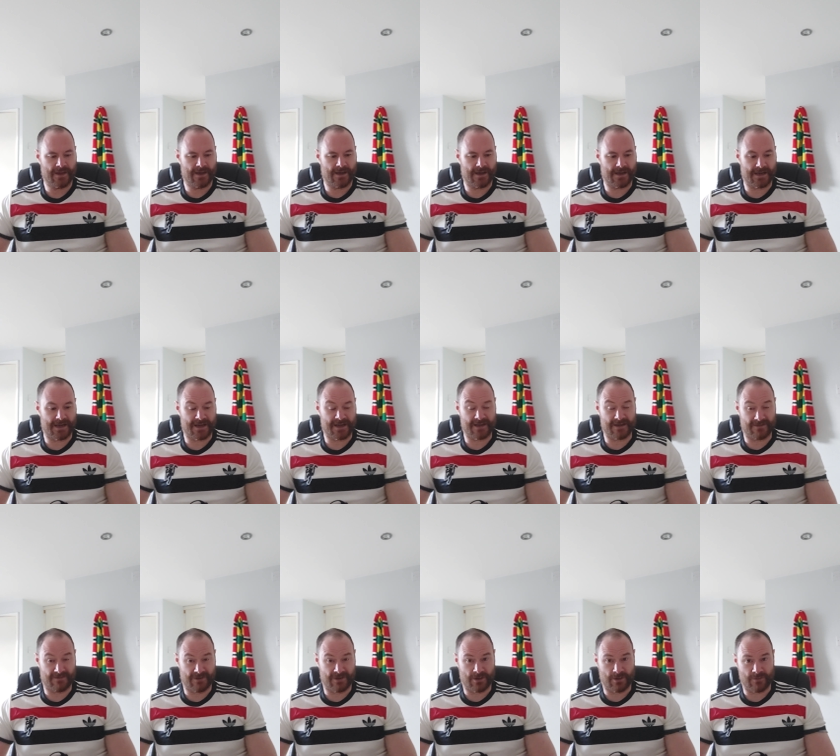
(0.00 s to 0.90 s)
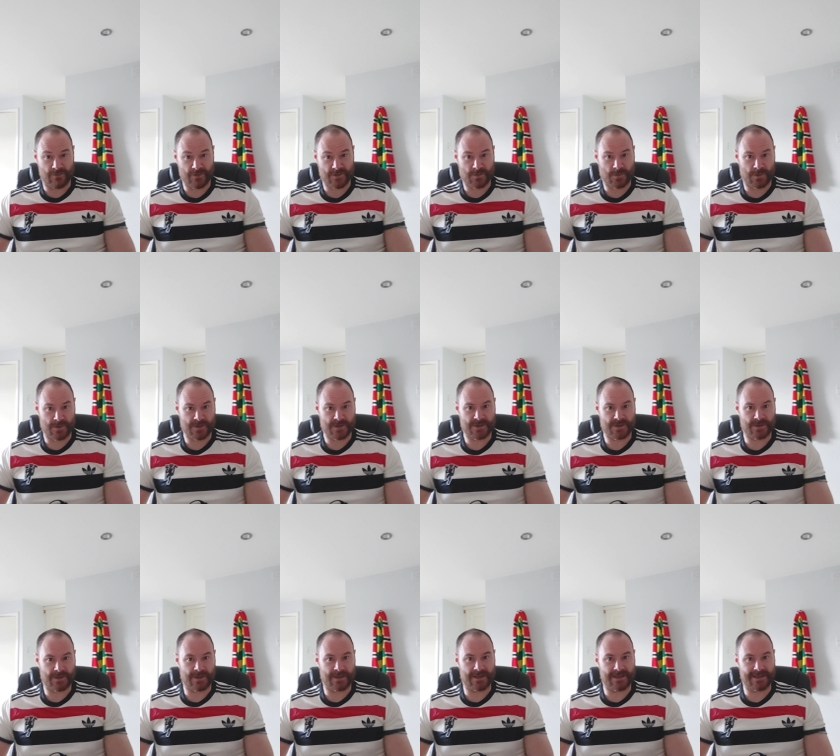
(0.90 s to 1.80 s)
And I did a video in response to
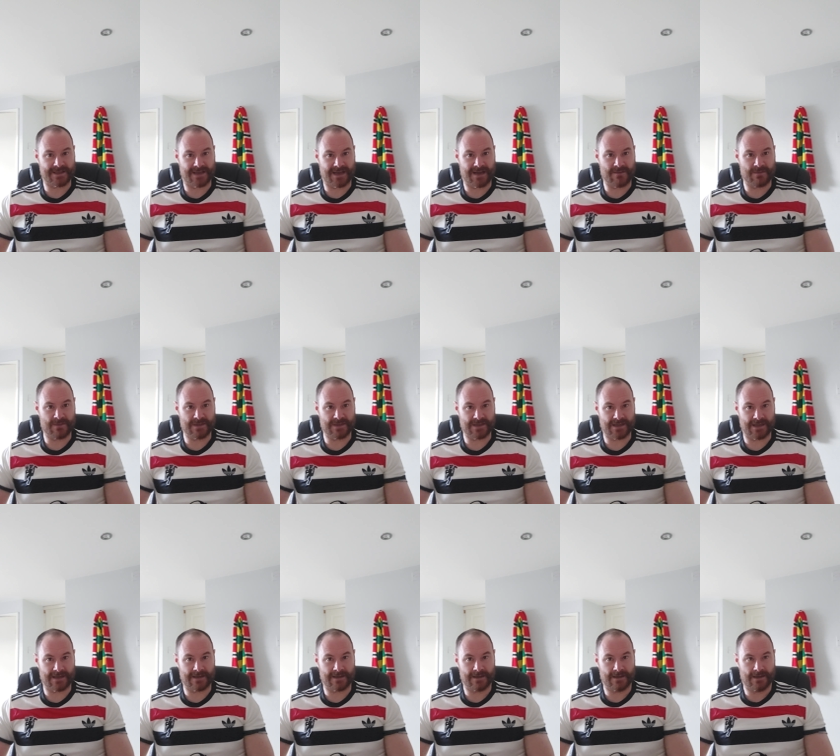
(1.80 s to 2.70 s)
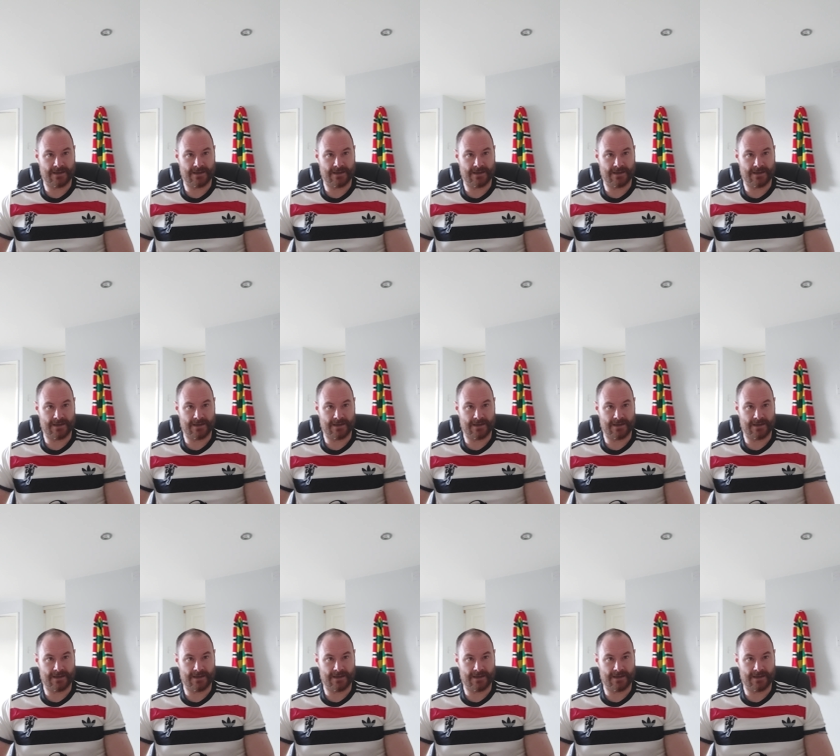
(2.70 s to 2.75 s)
it at the time and said,